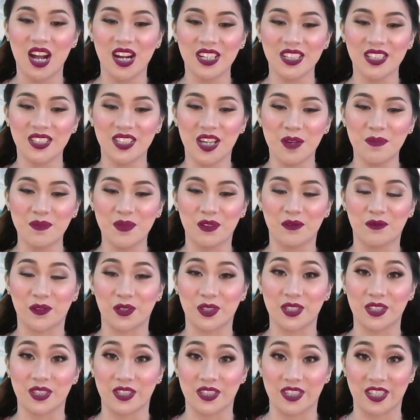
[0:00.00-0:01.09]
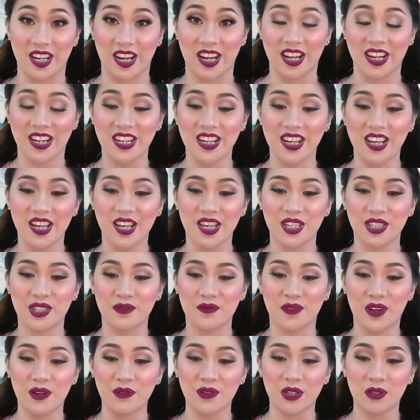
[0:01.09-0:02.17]
Our topic for today is
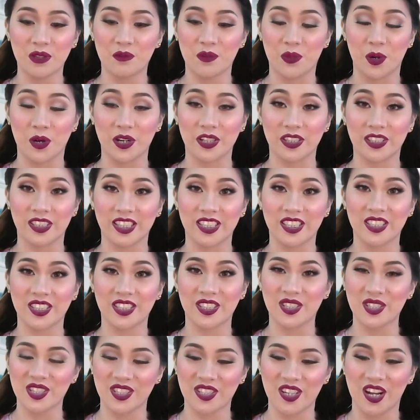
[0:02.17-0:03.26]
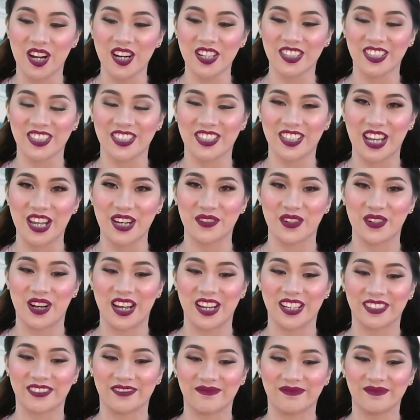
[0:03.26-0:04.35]
very important to start a day right.